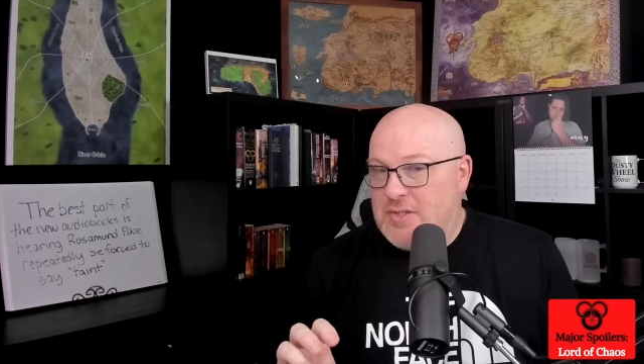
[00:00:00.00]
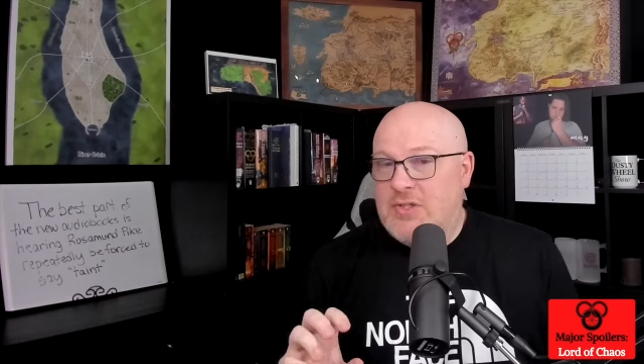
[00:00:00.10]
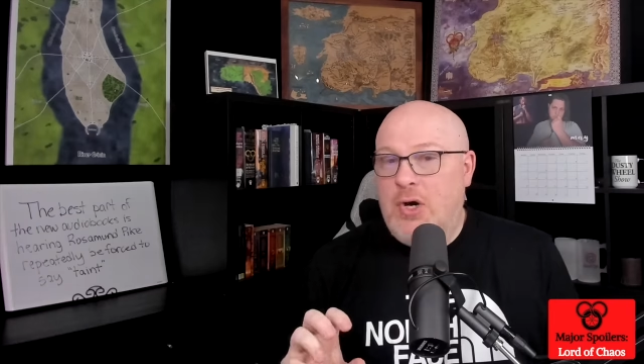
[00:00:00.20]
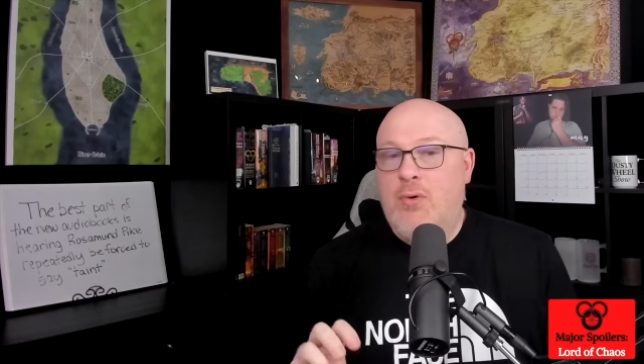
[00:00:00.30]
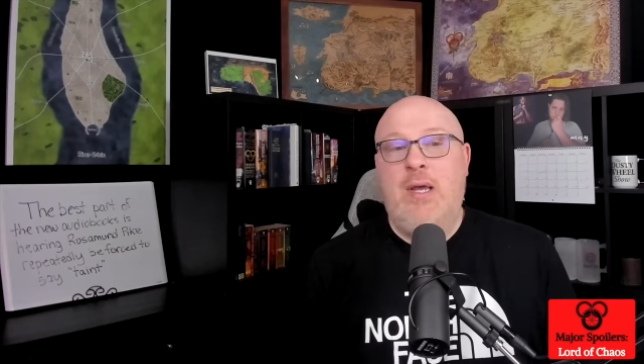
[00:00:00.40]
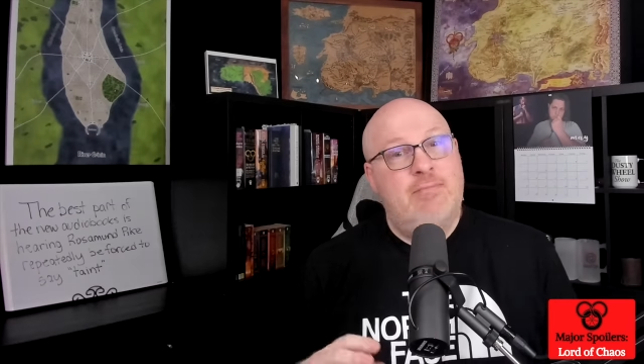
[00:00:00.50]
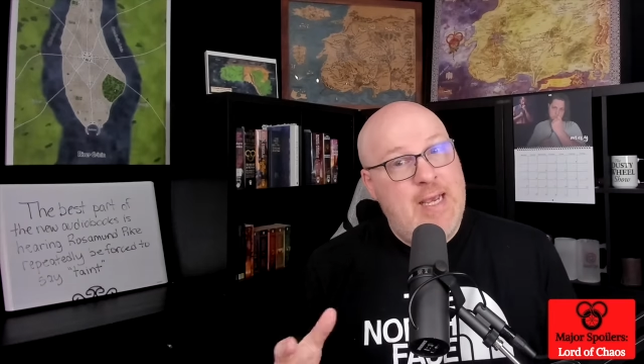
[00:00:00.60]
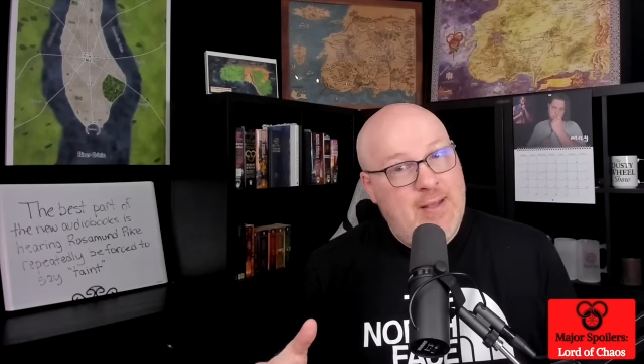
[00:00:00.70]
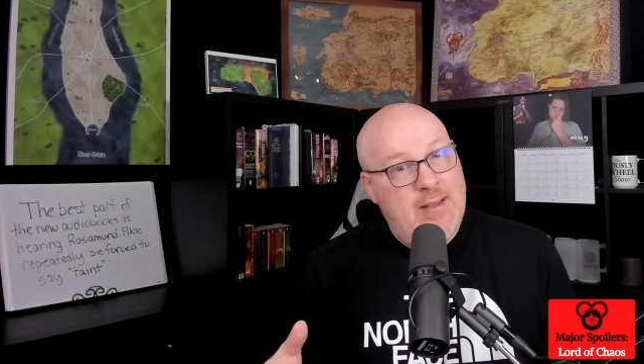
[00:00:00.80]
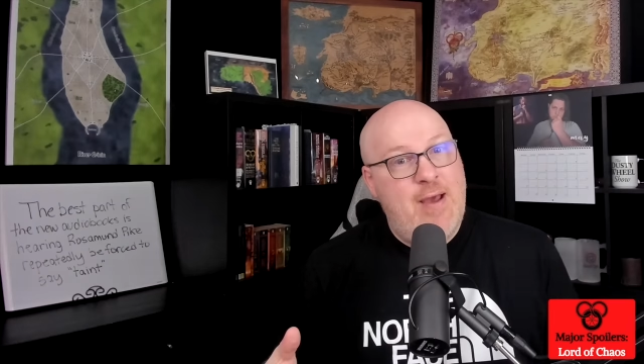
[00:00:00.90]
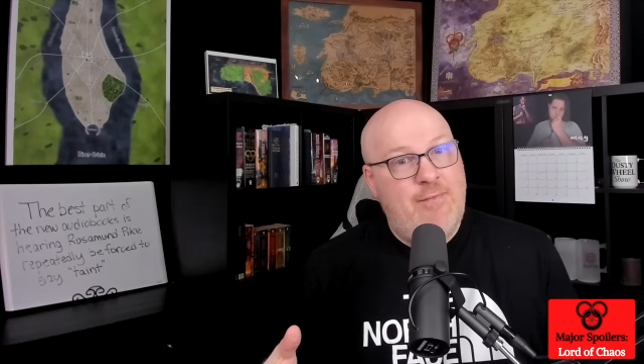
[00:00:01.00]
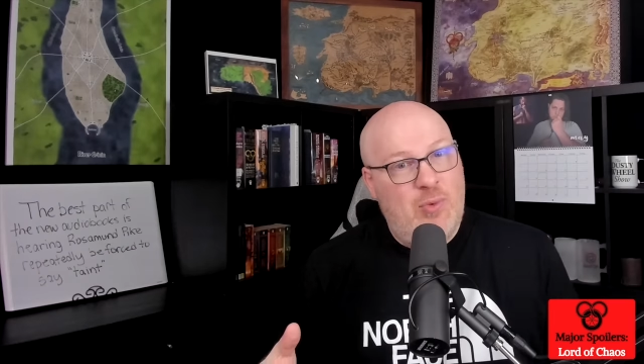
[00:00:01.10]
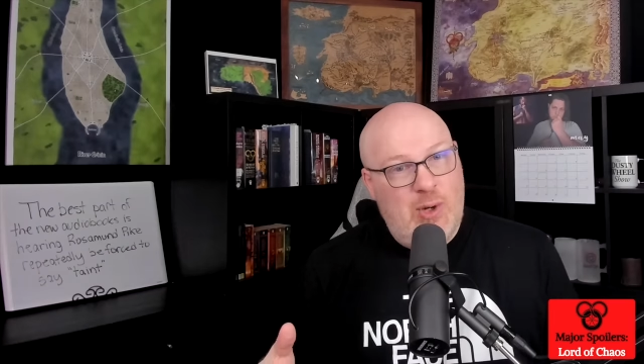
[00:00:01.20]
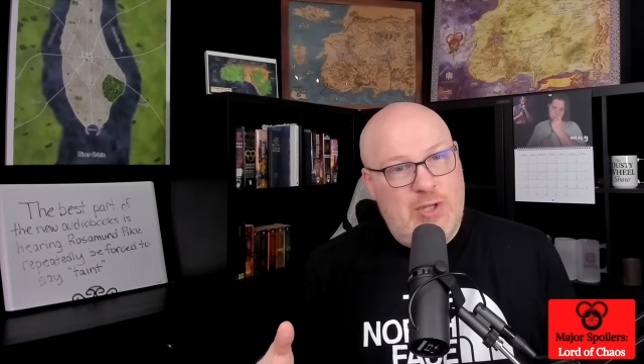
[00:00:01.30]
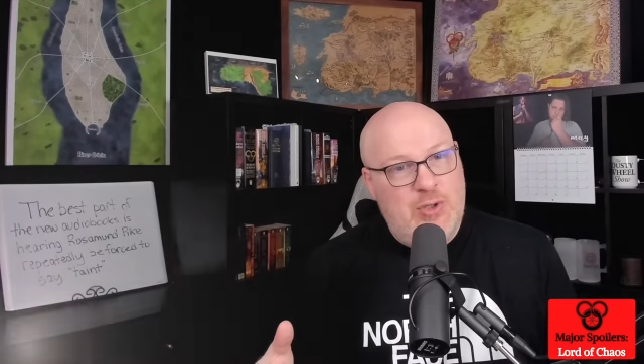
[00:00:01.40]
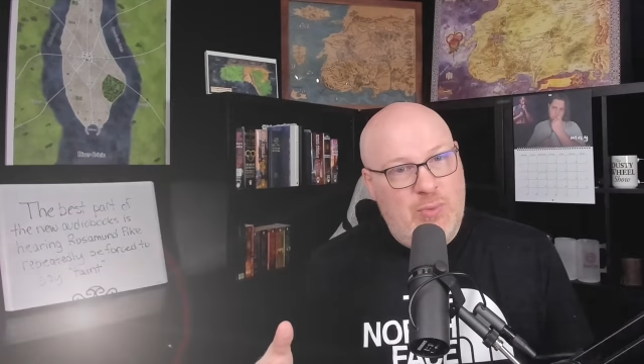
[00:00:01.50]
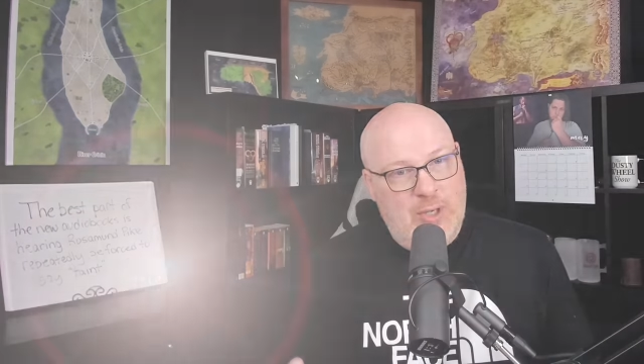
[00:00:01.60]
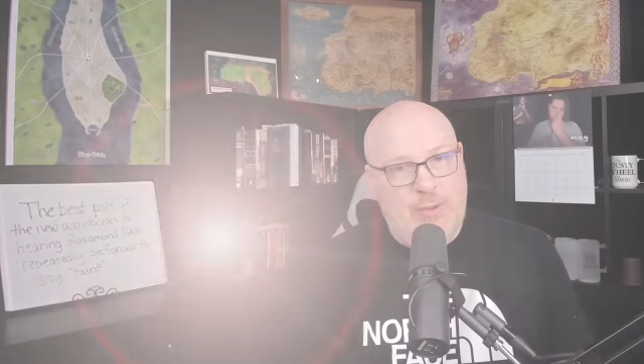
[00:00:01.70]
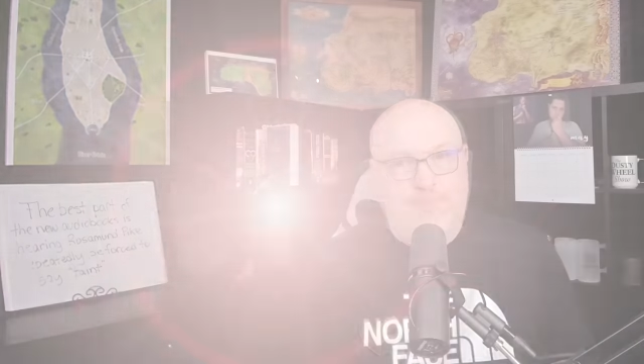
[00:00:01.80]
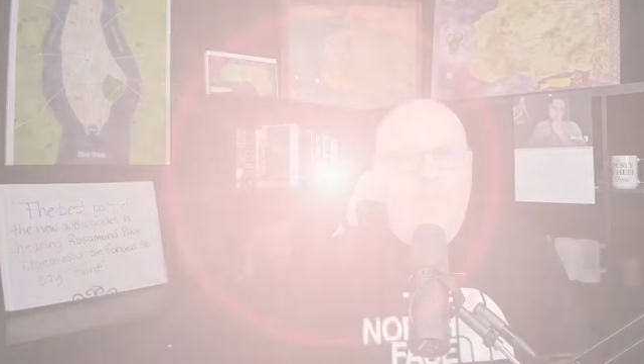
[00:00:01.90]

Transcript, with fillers: so take that for what you will.